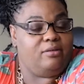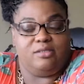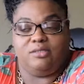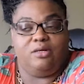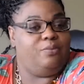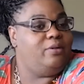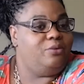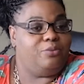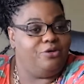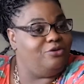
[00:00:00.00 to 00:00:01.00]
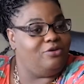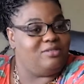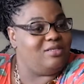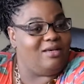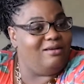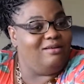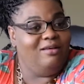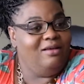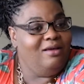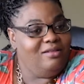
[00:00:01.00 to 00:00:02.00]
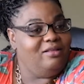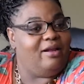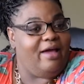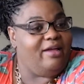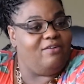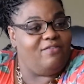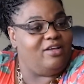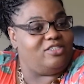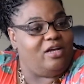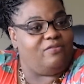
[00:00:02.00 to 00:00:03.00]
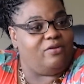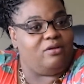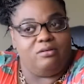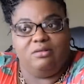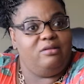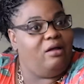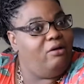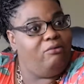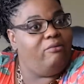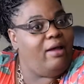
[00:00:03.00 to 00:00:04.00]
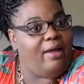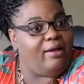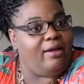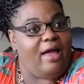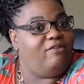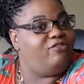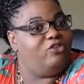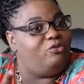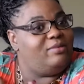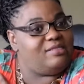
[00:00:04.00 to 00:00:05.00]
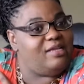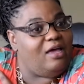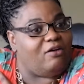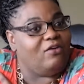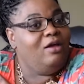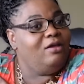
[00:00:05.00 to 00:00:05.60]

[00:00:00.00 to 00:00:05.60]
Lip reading: There's no way in the world you can tell that I have HIV. No way. I fooled myself.